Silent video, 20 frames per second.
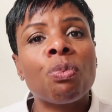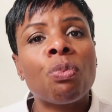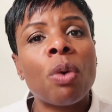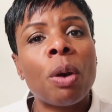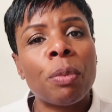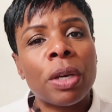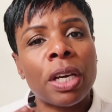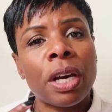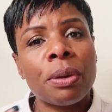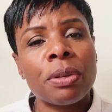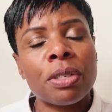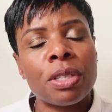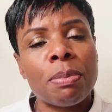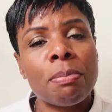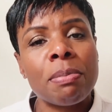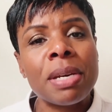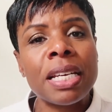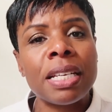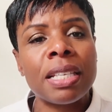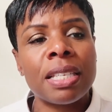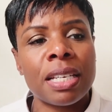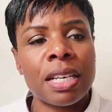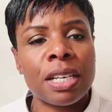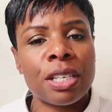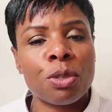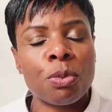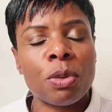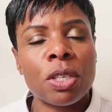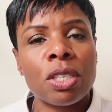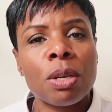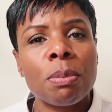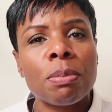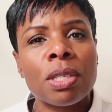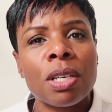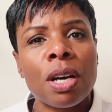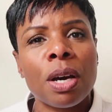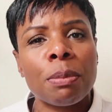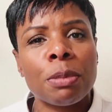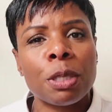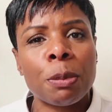When we go into meetings, we
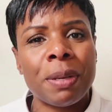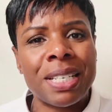sometimes,